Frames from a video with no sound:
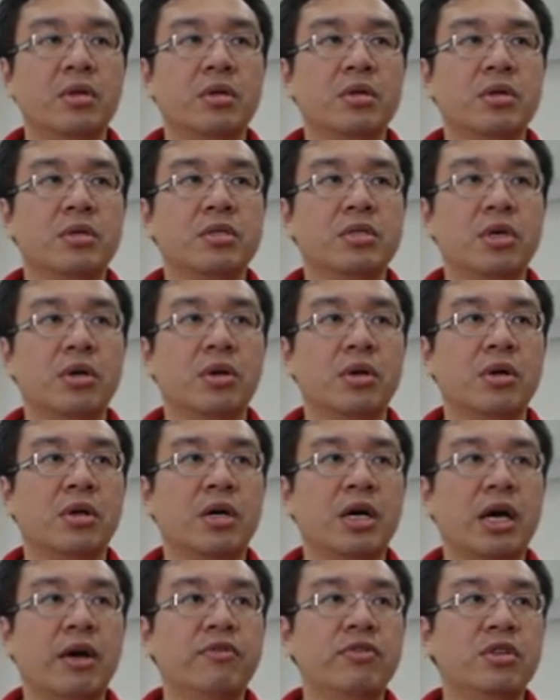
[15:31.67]
So
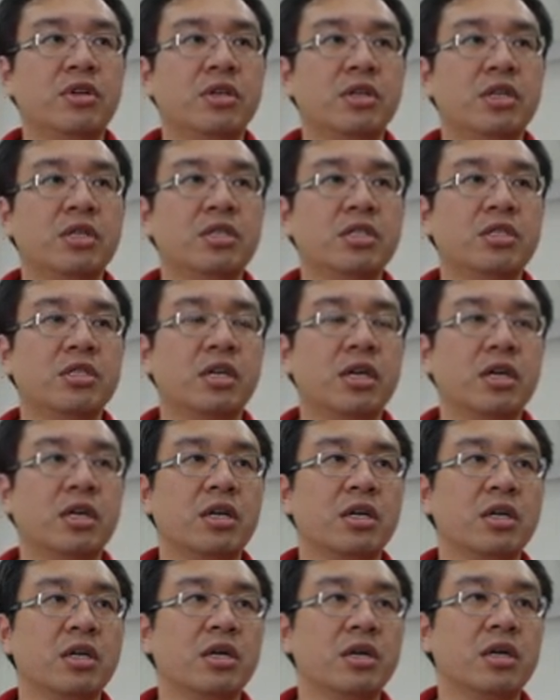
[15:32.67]
after this check,
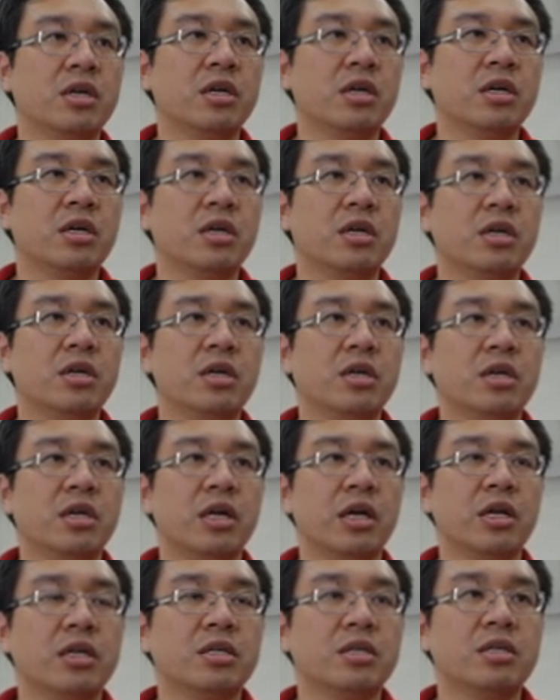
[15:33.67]

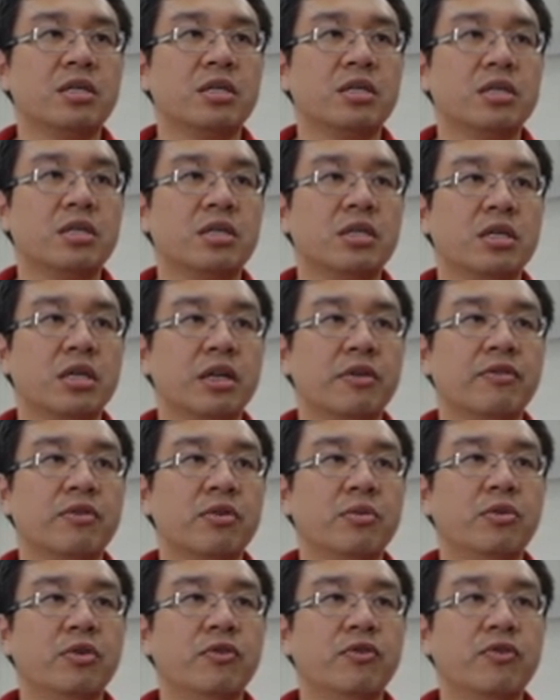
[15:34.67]
if you
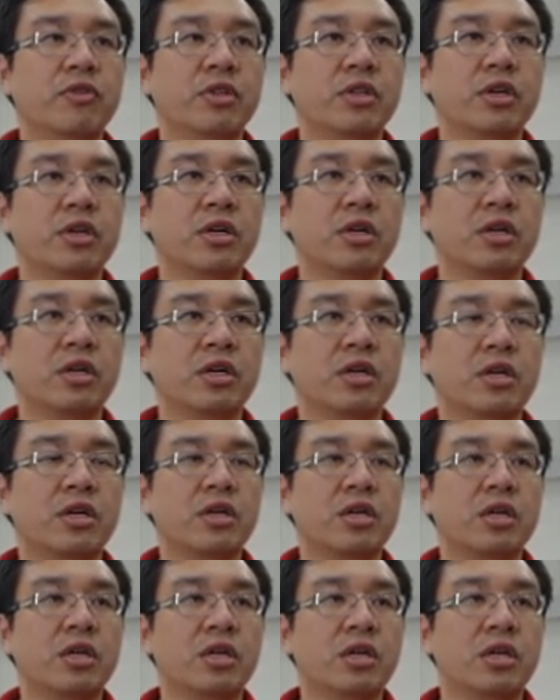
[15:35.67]
move the
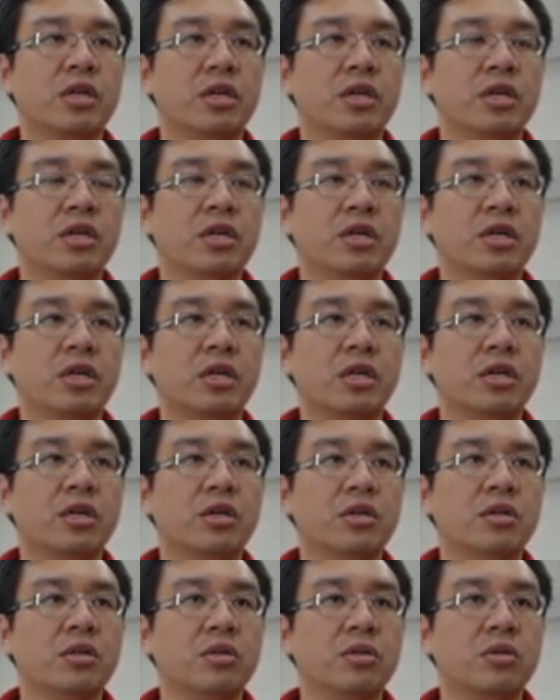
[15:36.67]

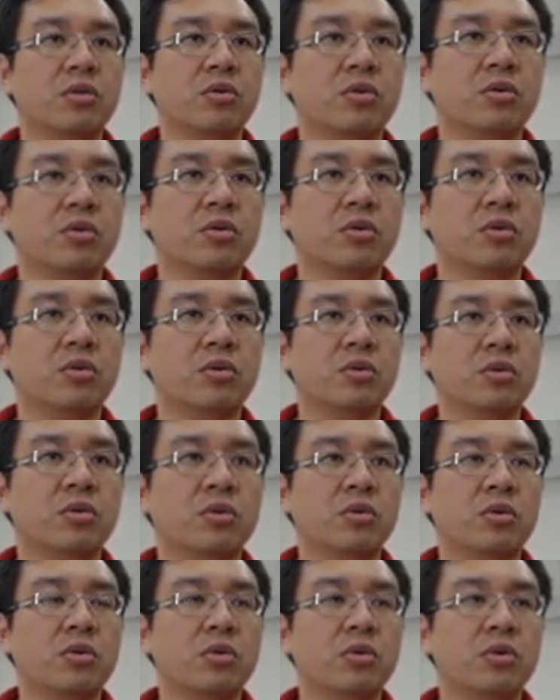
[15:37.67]
king to
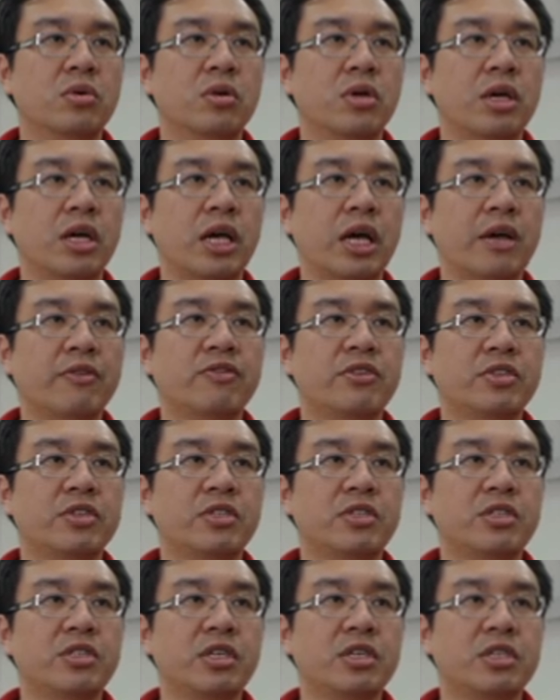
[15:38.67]

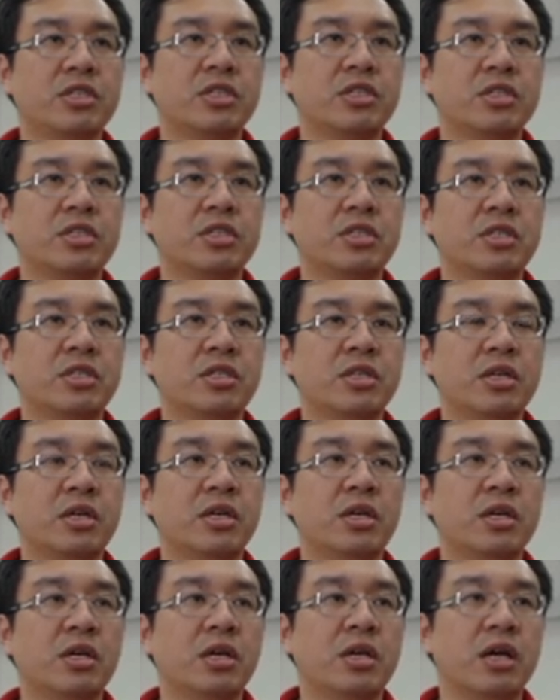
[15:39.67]
f6,
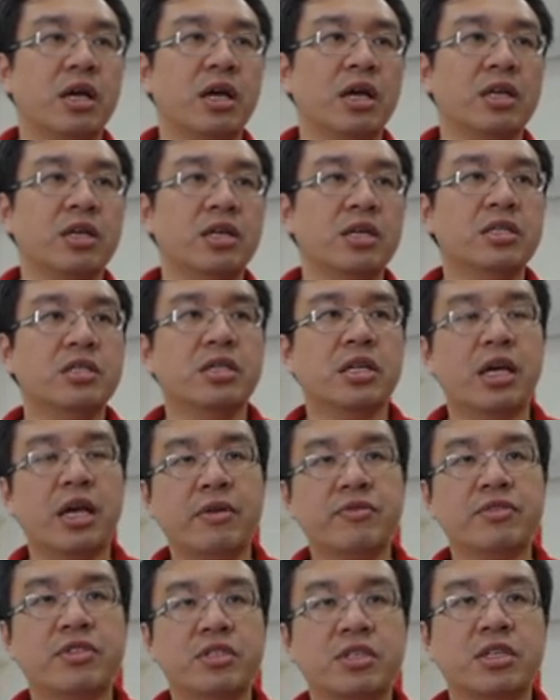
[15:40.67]
and this
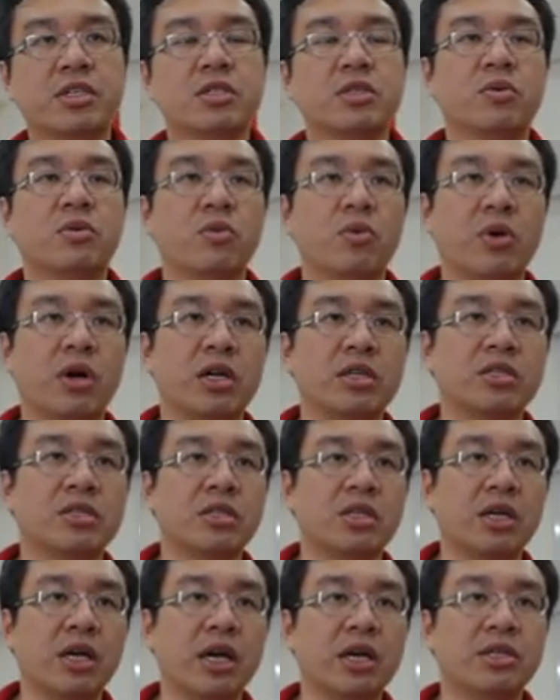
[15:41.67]
f6 was
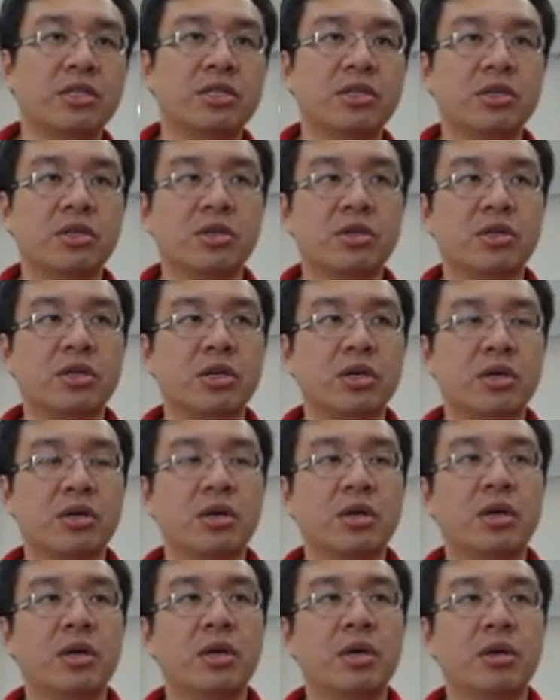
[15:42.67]
the actual
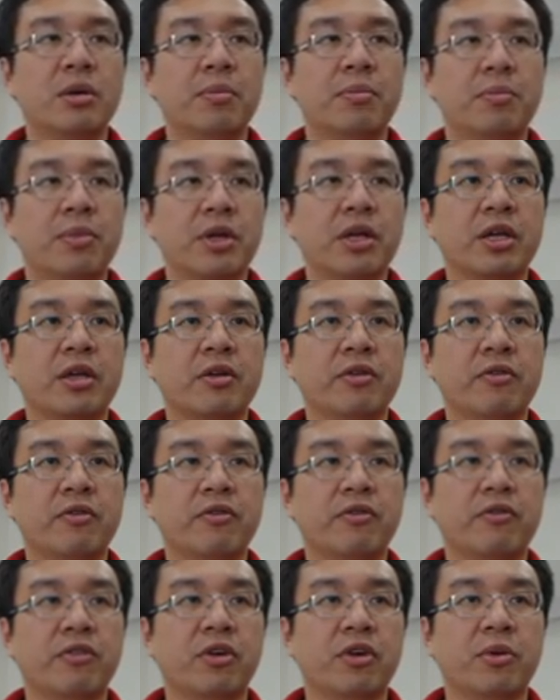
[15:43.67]
play
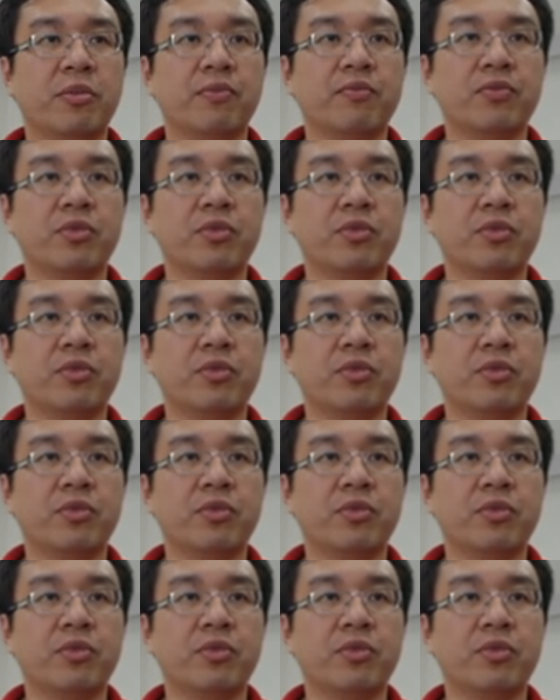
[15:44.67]
from